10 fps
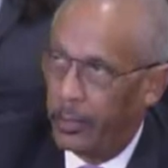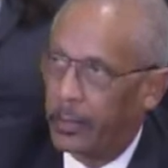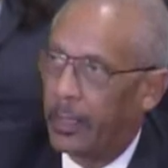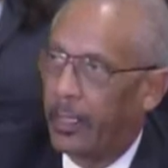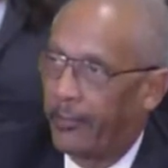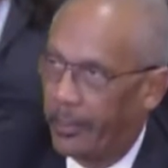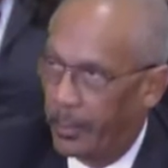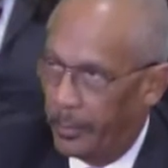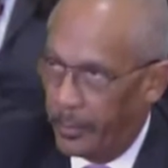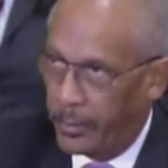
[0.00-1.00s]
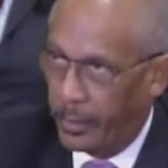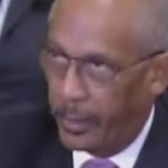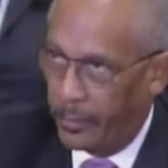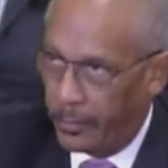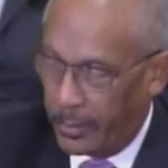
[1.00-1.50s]
that's not available in
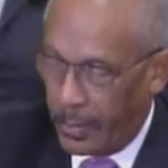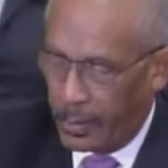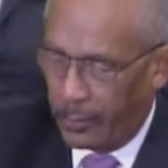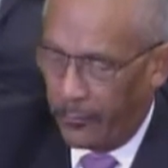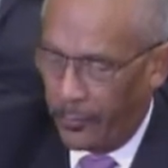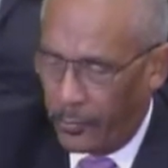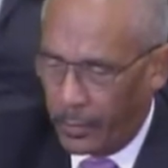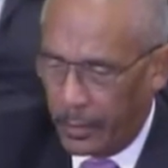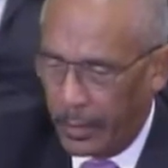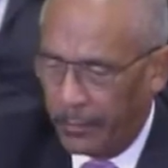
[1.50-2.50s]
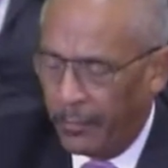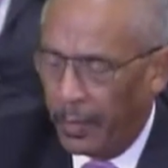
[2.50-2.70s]
another. So that's the first step.